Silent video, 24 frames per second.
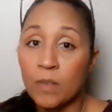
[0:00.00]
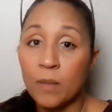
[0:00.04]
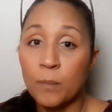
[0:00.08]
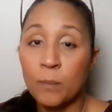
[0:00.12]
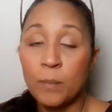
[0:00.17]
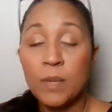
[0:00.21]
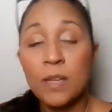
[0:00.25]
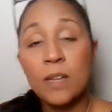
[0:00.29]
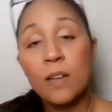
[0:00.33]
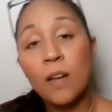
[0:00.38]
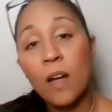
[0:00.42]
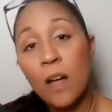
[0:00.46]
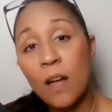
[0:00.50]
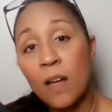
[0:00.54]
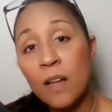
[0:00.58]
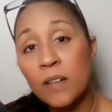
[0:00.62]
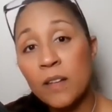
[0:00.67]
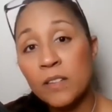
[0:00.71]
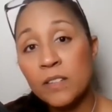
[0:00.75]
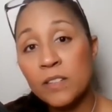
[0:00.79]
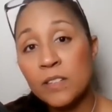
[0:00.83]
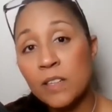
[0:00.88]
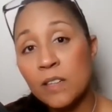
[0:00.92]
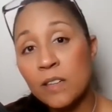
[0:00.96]

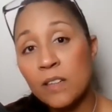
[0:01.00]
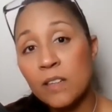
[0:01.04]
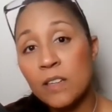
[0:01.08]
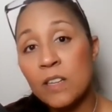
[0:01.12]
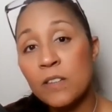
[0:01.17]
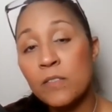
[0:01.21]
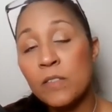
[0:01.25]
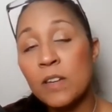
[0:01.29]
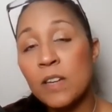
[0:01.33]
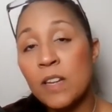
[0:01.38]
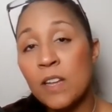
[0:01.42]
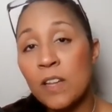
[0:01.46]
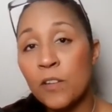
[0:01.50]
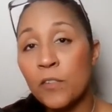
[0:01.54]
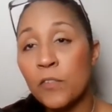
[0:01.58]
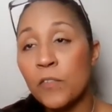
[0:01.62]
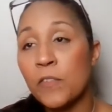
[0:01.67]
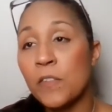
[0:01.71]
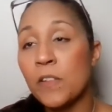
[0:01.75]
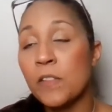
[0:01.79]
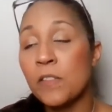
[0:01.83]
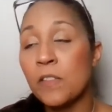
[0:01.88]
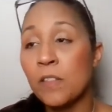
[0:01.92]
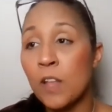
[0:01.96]
because even
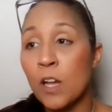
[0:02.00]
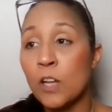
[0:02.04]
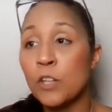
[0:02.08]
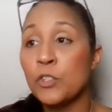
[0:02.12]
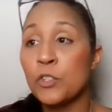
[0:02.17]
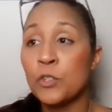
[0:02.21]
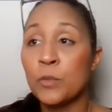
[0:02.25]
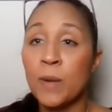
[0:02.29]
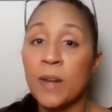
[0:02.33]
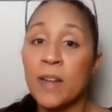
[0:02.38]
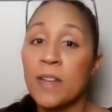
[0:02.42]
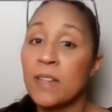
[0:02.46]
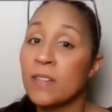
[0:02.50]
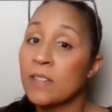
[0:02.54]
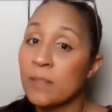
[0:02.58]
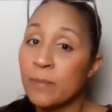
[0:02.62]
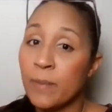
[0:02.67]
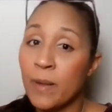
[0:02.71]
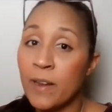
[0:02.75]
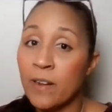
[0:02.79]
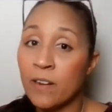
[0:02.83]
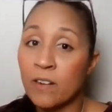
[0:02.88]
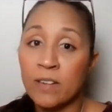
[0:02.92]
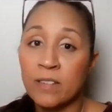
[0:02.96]
if lingerie
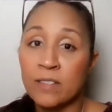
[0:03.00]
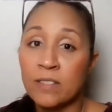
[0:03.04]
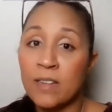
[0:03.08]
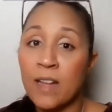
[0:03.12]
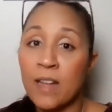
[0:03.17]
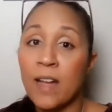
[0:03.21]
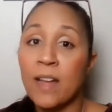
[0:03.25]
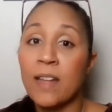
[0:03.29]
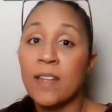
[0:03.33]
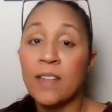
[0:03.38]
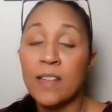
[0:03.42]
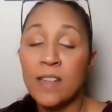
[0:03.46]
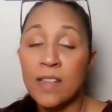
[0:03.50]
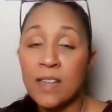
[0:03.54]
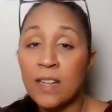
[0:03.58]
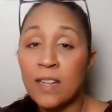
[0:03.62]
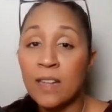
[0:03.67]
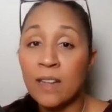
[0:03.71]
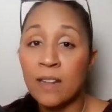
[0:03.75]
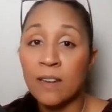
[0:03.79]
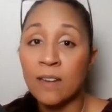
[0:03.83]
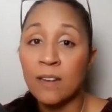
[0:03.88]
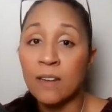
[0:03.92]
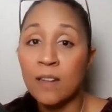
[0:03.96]
inspired is not
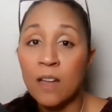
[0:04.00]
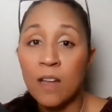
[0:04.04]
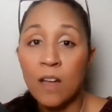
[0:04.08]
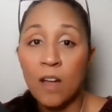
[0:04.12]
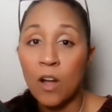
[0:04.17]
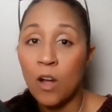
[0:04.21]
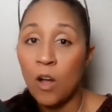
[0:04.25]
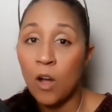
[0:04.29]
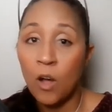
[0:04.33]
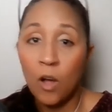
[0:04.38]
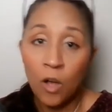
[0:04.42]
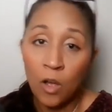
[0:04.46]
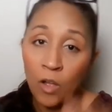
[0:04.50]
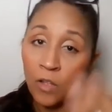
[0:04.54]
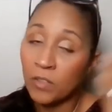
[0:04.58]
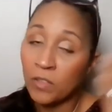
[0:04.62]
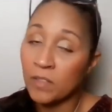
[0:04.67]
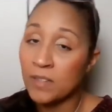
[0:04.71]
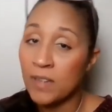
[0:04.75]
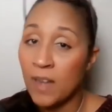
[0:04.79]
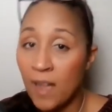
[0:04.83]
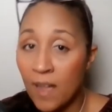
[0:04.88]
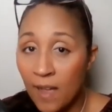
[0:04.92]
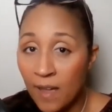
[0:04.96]
in all the
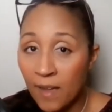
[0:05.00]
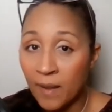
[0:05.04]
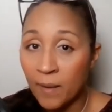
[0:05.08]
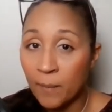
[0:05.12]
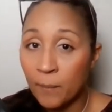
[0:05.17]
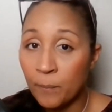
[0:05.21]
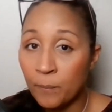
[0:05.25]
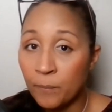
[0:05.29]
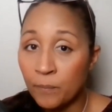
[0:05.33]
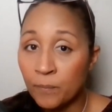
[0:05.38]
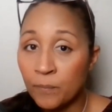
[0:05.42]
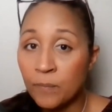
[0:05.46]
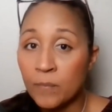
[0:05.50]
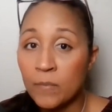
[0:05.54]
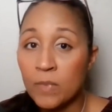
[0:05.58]
time,